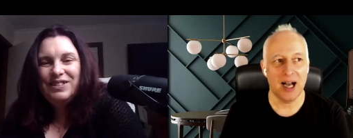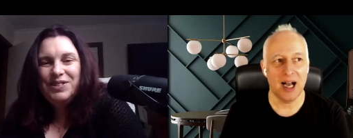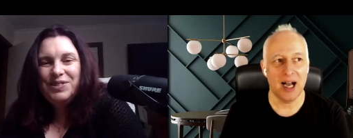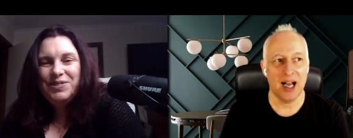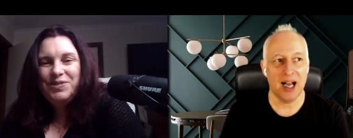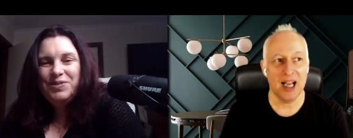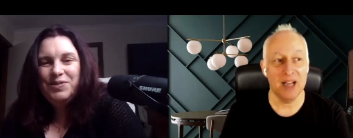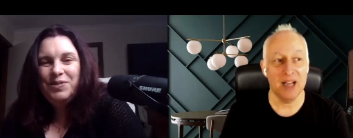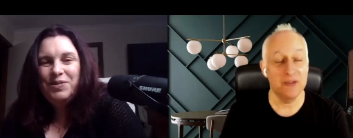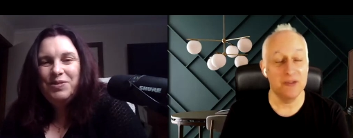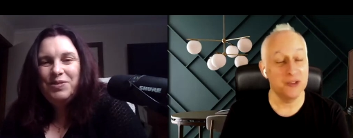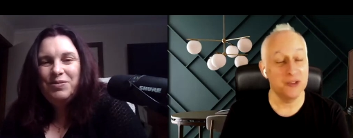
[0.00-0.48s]

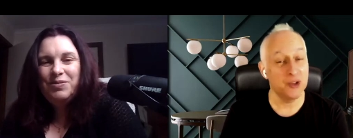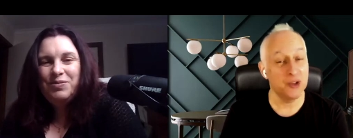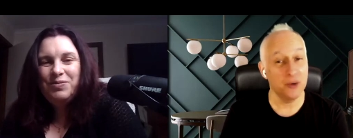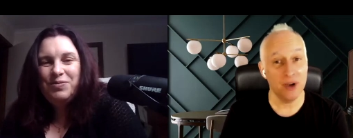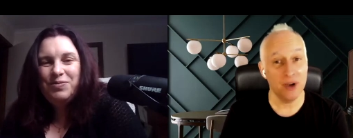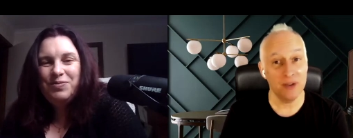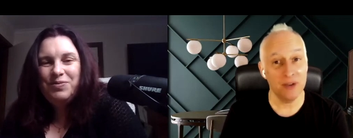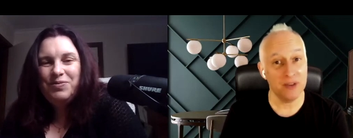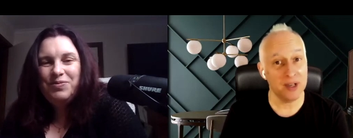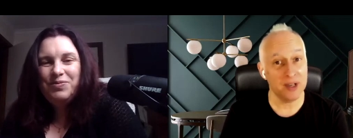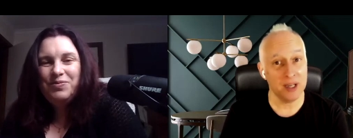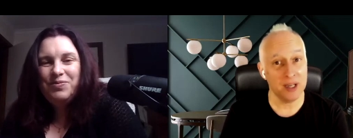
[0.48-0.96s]
Speaker 1: if you ever
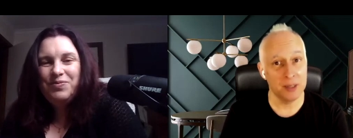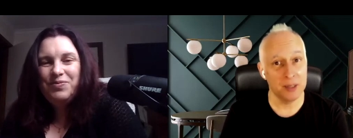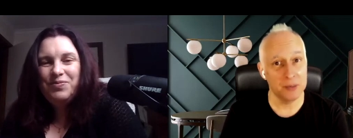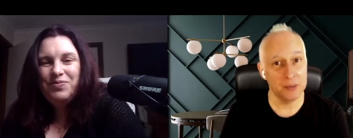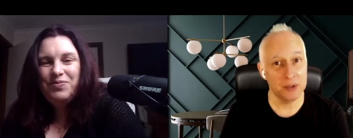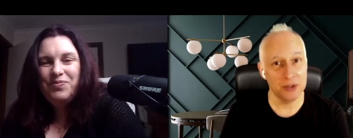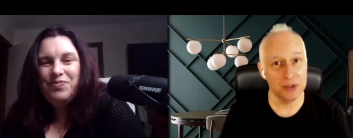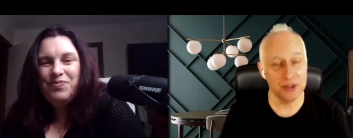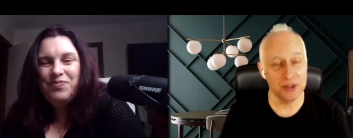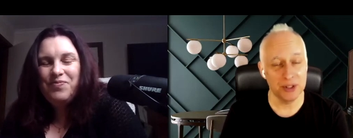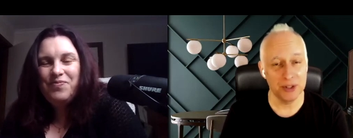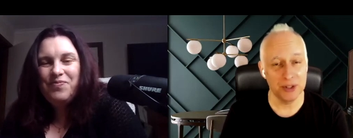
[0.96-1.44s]
come to
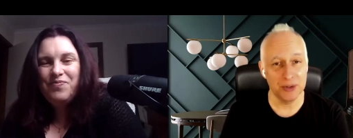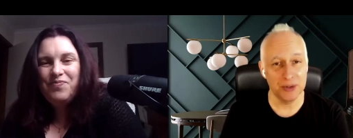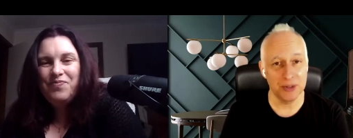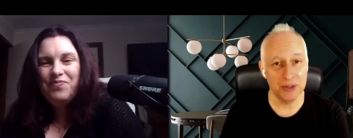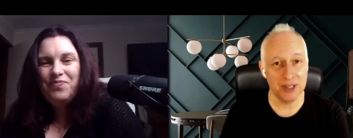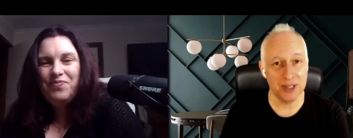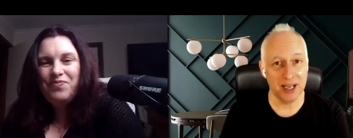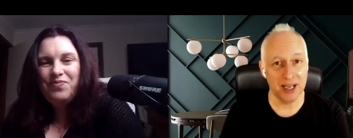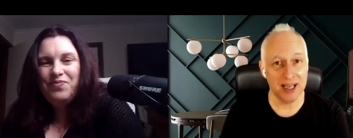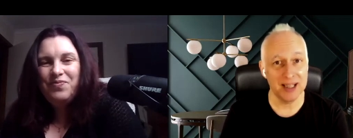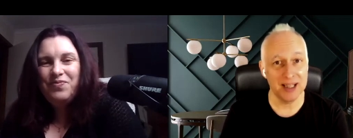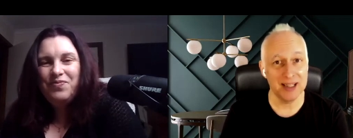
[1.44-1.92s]
the
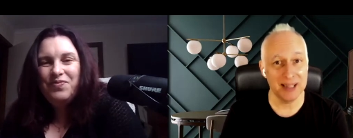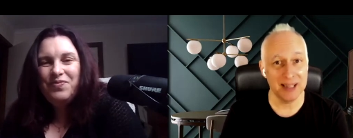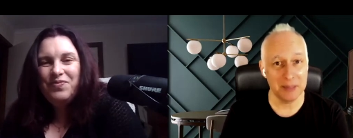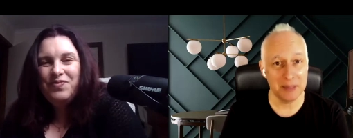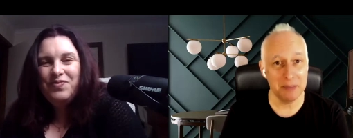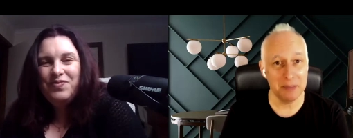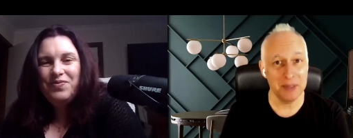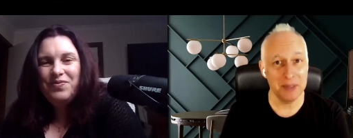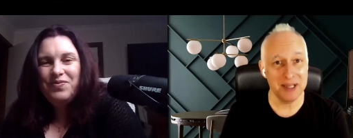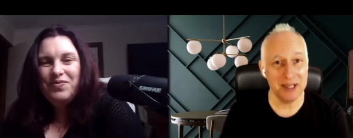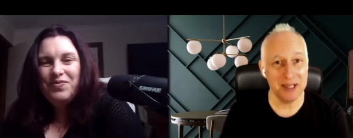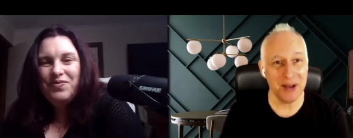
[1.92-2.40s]
UK, let me
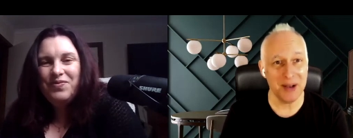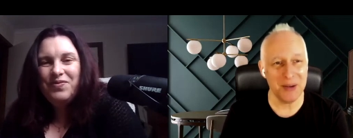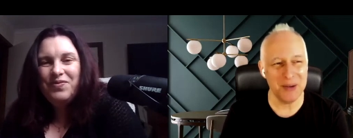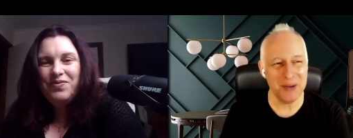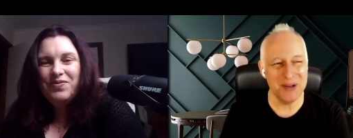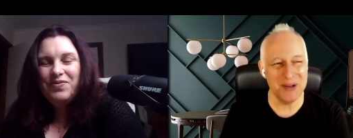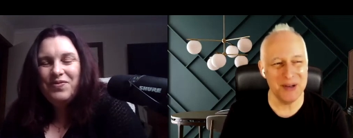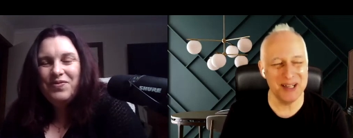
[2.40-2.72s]
know.